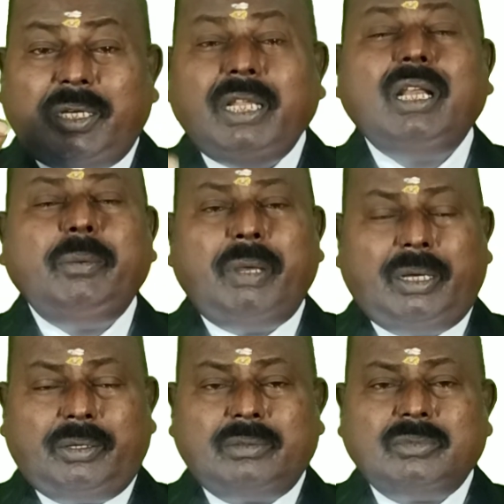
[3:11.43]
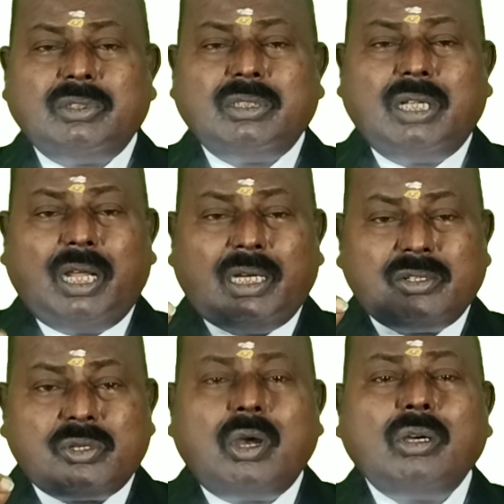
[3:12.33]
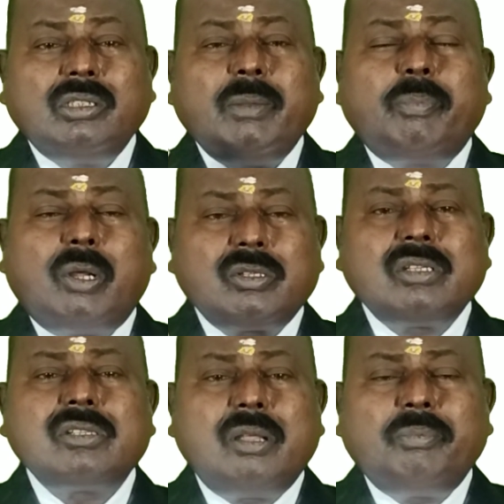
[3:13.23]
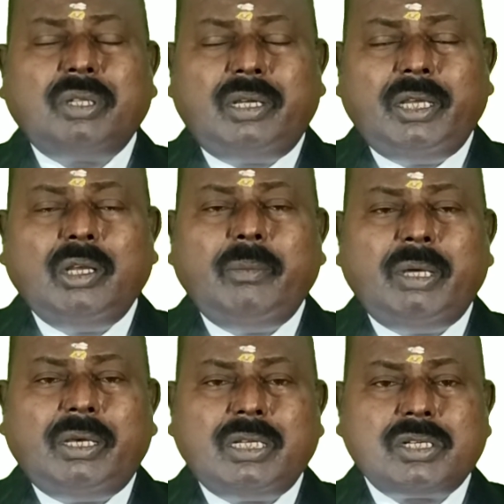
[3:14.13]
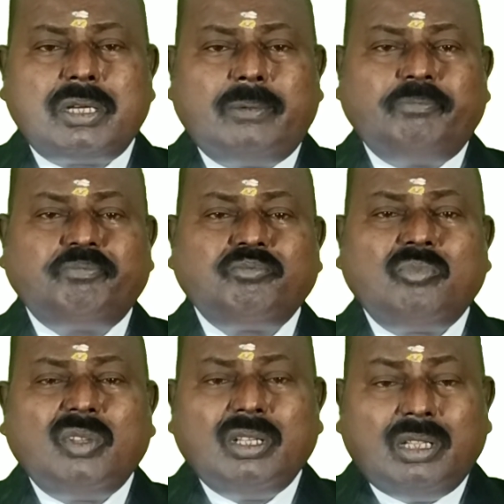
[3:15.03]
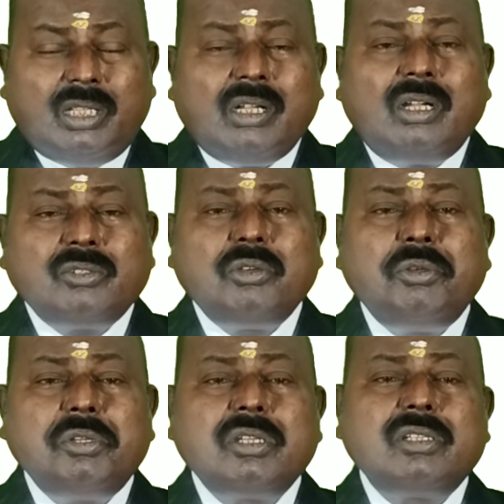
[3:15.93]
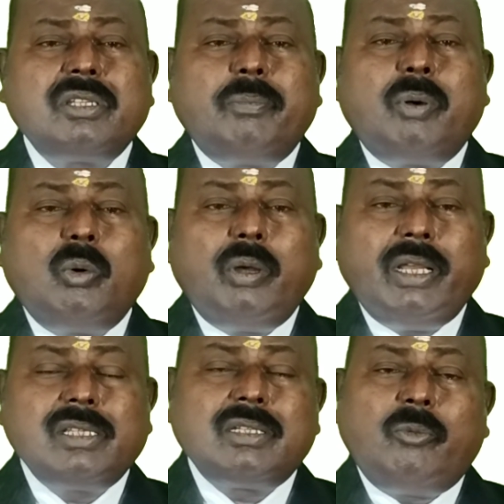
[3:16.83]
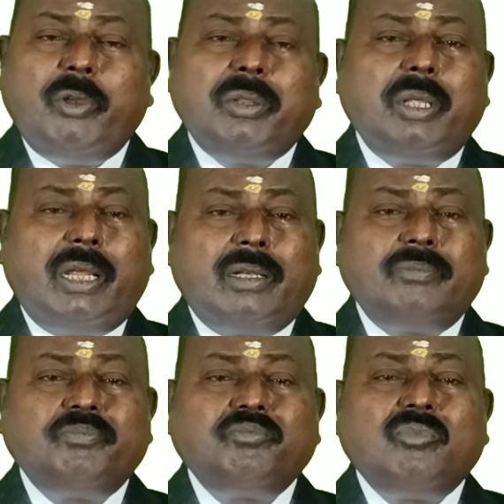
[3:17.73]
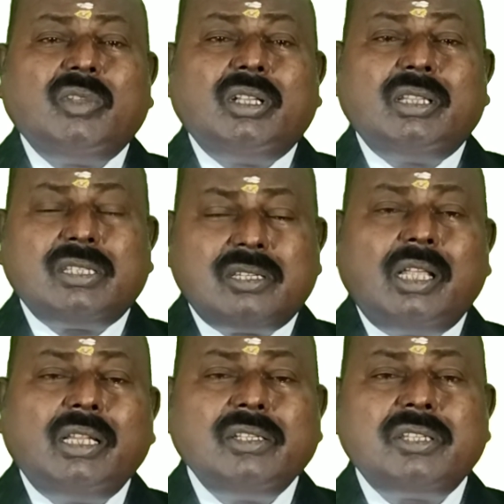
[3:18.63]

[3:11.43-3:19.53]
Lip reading: delimit and start the process of the delimitation, the constituency boundaries and everything, the southern